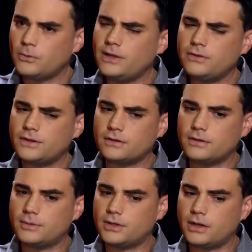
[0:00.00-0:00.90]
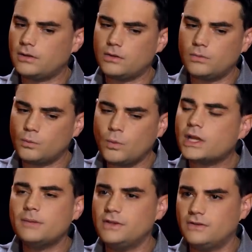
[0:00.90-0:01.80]
So why do you think the Libertarian...
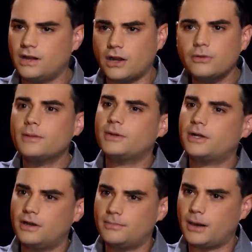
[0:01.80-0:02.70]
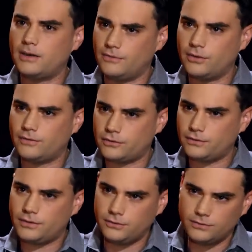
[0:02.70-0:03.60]
what can be done? Are you a Libertarian Party voter, first
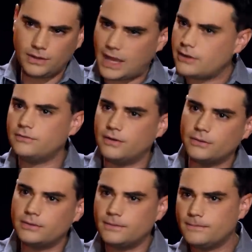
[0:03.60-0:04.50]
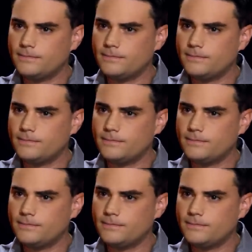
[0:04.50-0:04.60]
of all? Do you, how do you vote?